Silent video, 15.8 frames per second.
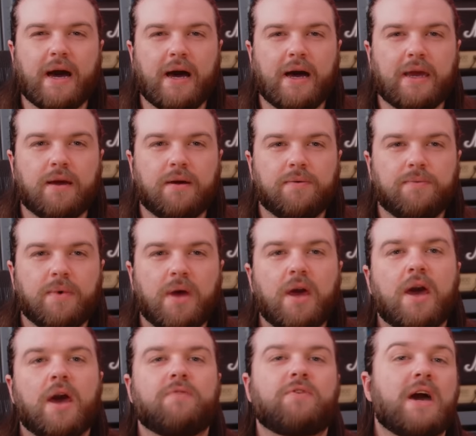high.
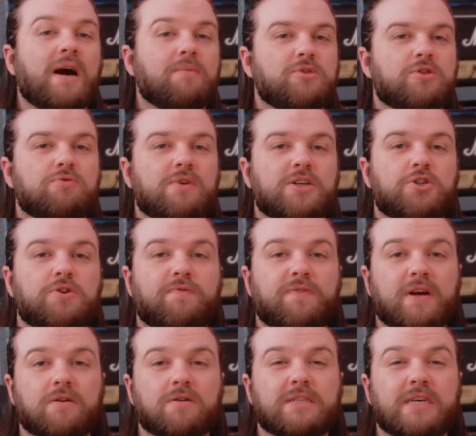If you happen to rest your
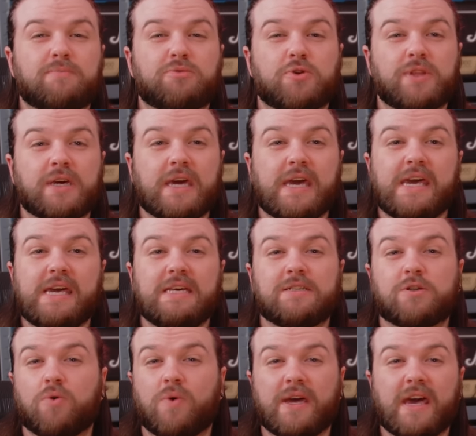fingertips on the
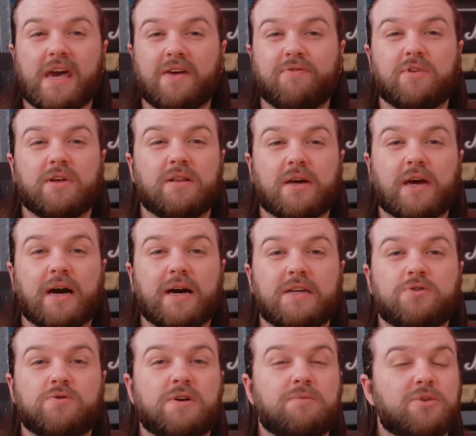keys quite heavily like
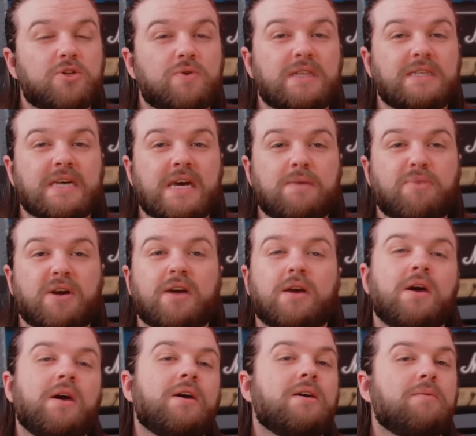I do in between typing,
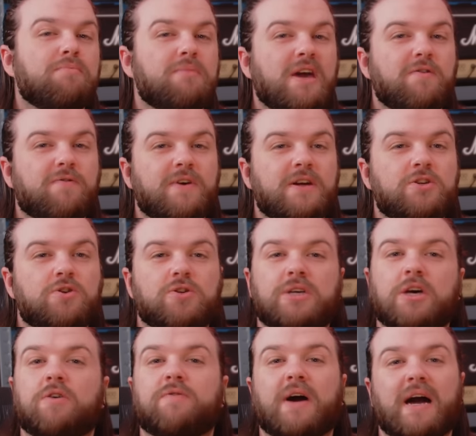you might find
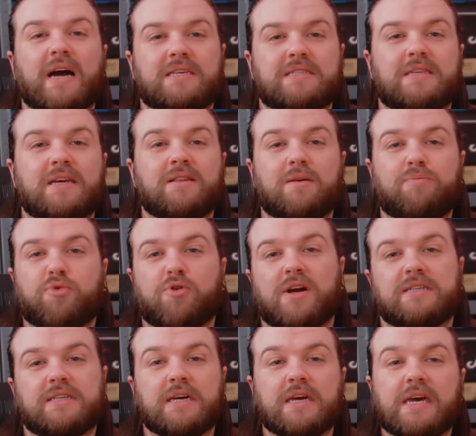yourself accidentally
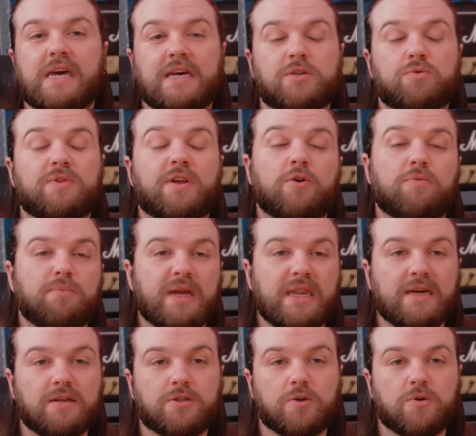pressing keys without
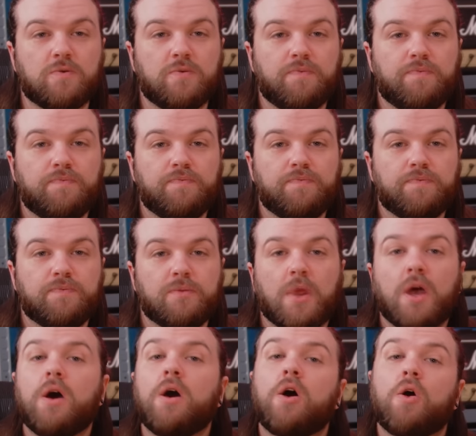meaning to.
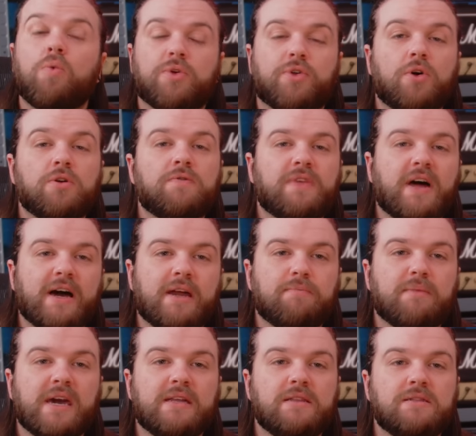With all of that
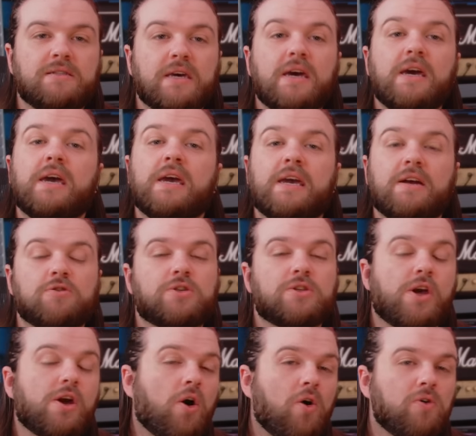in mind, here's
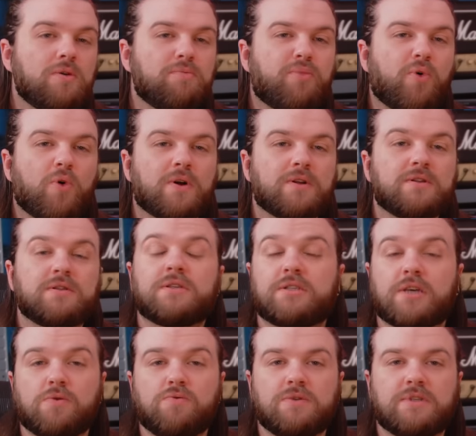the all-important
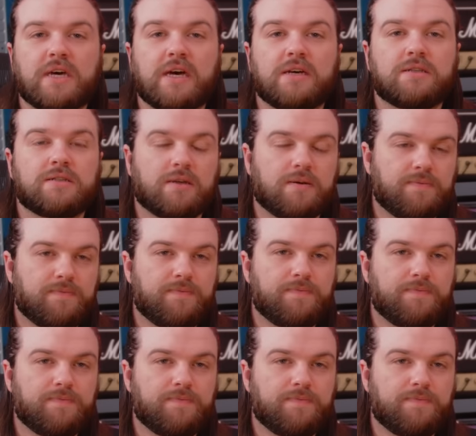sound test.